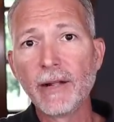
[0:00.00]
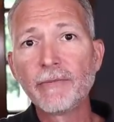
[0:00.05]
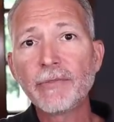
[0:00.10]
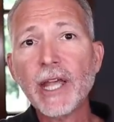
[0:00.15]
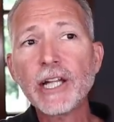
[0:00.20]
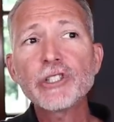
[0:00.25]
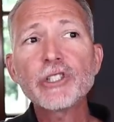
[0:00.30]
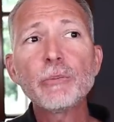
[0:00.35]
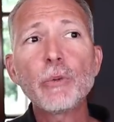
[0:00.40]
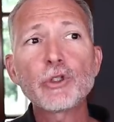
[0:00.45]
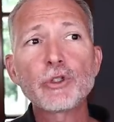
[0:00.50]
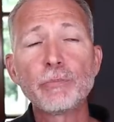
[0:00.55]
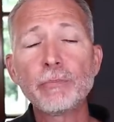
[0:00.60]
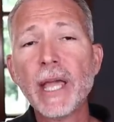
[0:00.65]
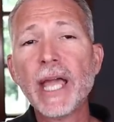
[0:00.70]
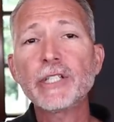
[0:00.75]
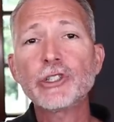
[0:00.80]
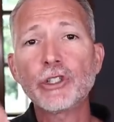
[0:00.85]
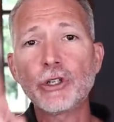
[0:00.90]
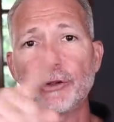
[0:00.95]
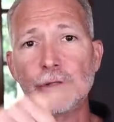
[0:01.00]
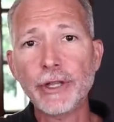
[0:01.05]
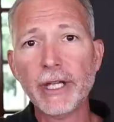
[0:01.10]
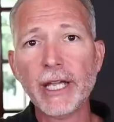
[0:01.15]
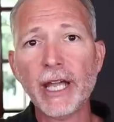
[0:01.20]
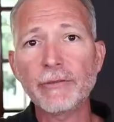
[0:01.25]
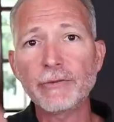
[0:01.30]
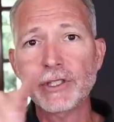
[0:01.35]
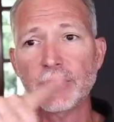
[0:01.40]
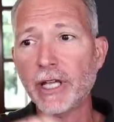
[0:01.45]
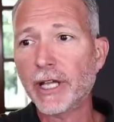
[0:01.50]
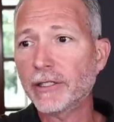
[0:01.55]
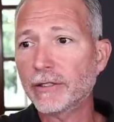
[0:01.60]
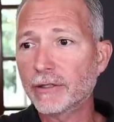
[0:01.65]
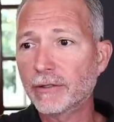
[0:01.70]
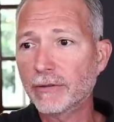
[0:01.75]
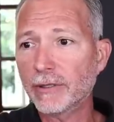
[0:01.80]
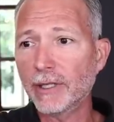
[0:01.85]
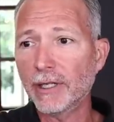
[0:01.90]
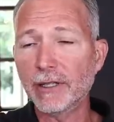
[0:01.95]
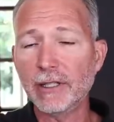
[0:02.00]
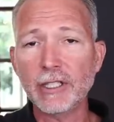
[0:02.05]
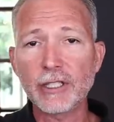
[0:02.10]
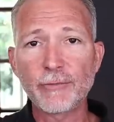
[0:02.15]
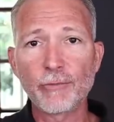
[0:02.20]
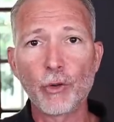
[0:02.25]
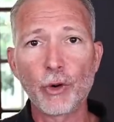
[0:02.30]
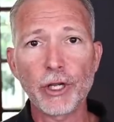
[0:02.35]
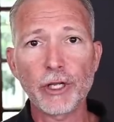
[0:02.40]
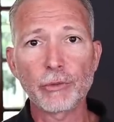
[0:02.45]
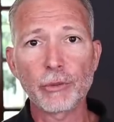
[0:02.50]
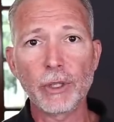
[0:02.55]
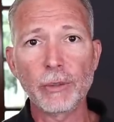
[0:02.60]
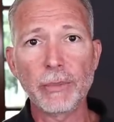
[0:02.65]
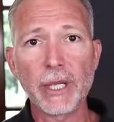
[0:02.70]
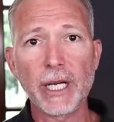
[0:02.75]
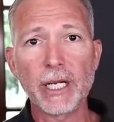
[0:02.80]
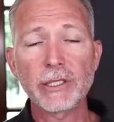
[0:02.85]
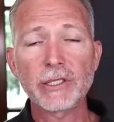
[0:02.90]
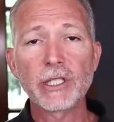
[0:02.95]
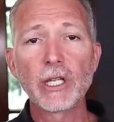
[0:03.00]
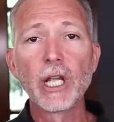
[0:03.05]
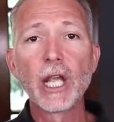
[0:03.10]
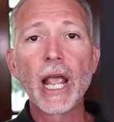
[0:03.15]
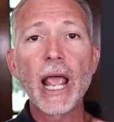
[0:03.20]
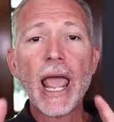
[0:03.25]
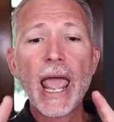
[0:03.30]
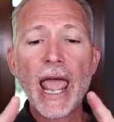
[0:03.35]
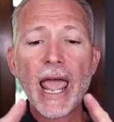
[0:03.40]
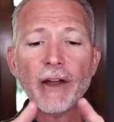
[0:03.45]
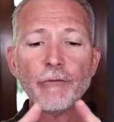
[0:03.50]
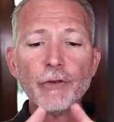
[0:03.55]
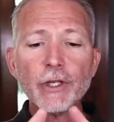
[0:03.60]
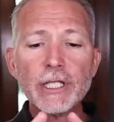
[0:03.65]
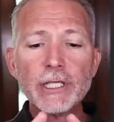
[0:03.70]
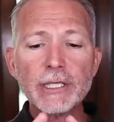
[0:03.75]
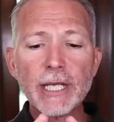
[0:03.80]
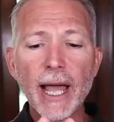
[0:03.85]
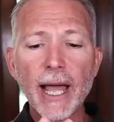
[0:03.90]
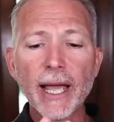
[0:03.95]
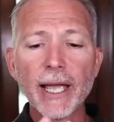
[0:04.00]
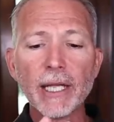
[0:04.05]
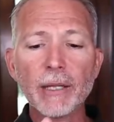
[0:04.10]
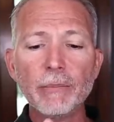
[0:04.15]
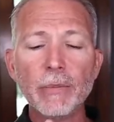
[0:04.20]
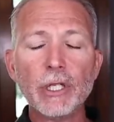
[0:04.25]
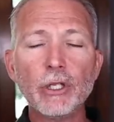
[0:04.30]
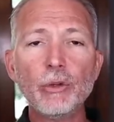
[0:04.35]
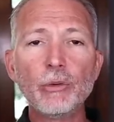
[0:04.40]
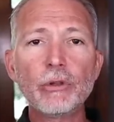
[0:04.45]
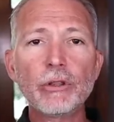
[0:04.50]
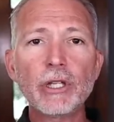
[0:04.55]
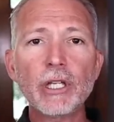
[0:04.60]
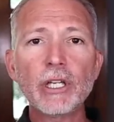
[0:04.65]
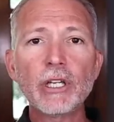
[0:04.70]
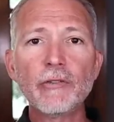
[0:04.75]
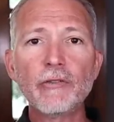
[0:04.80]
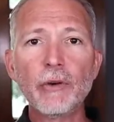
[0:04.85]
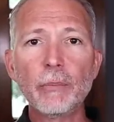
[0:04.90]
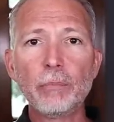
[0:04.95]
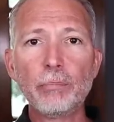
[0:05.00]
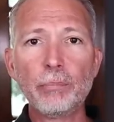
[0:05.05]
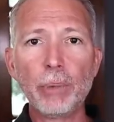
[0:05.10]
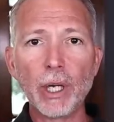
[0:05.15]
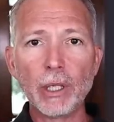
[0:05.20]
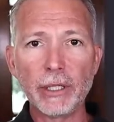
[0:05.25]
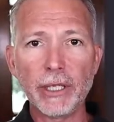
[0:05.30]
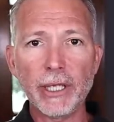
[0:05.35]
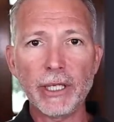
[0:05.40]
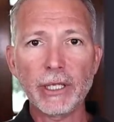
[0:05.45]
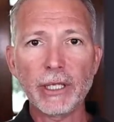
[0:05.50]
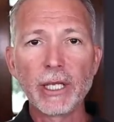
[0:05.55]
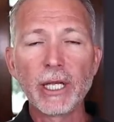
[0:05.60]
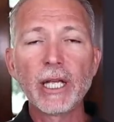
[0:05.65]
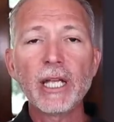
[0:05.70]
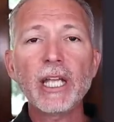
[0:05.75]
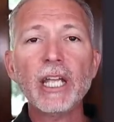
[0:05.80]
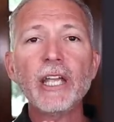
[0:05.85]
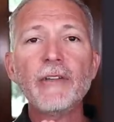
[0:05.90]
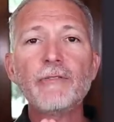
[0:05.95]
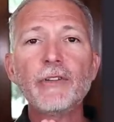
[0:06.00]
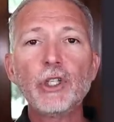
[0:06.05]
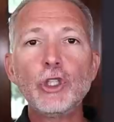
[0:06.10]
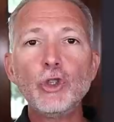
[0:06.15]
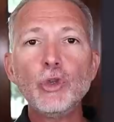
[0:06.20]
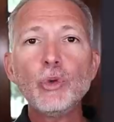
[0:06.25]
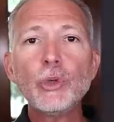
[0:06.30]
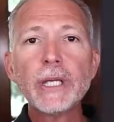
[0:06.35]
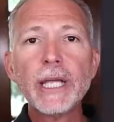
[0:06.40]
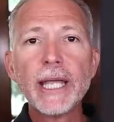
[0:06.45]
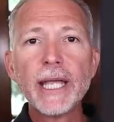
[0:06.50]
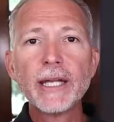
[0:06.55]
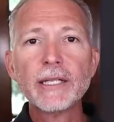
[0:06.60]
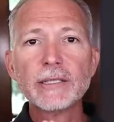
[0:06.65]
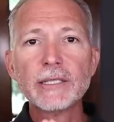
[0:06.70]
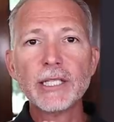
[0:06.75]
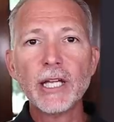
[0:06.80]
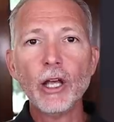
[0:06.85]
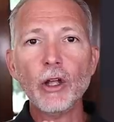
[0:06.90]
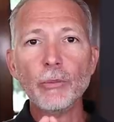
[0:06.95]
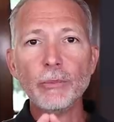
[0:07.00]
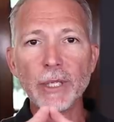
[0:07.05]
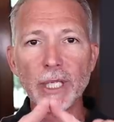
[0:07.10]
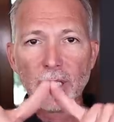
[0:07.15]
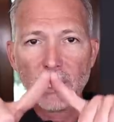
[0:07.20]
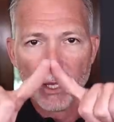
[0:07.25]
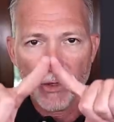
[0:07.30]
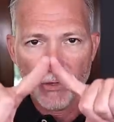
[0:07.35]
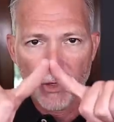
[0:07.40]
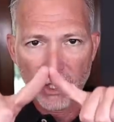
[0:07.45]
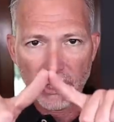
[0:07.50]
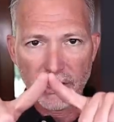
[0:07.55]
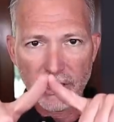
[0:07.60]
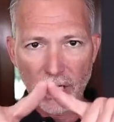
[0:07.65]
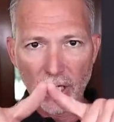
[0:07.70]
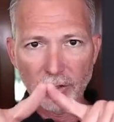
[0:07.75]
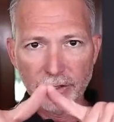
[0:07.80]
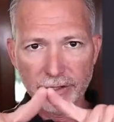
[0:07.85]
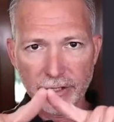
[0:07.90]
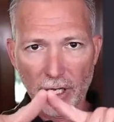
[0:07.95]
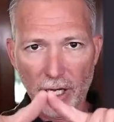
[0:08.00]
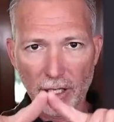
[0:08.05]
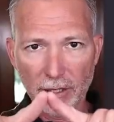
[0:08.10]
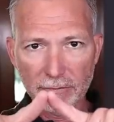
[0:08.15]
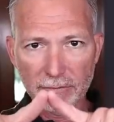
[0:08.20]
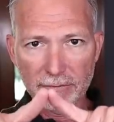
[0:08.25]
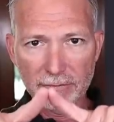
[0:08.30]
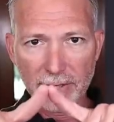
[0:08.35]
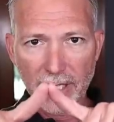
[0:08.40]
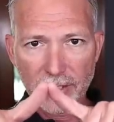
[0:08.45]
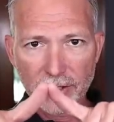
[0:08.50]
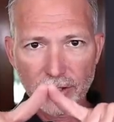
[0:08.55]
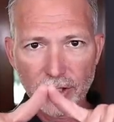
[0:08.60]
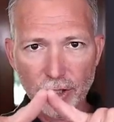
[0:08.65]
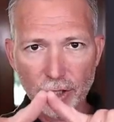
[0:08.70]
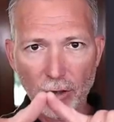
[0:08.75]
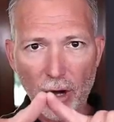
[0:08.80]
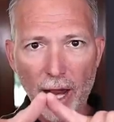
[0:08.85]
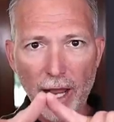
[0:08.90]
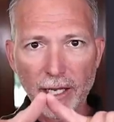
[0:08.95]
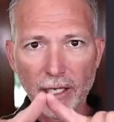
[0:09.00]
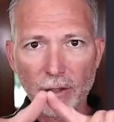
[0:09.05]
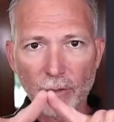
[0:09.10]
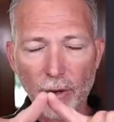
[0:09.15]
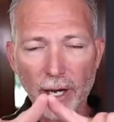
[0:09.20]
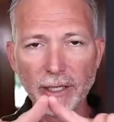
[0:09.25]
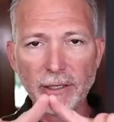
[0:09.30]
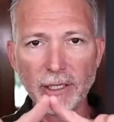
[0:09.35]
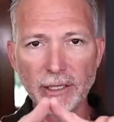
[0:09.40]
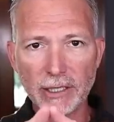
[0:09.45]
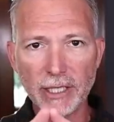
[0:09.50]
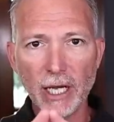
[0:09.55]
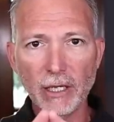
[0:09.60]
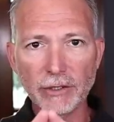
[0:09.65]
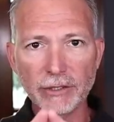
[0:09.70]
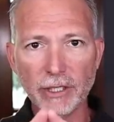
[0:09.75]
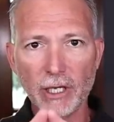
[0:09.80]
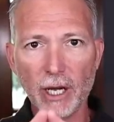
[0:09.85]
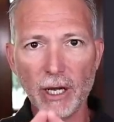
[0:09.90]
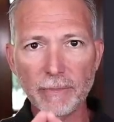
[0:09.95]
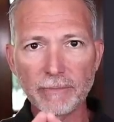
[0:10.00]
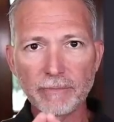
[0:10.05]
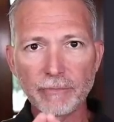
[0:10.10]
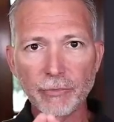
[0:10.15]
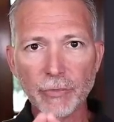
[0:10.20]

That's the most magical thing I've said in these forty-three minutes. Every time you think of a bullet, if you can't tell me the delta, that's the triangle, right? The delta.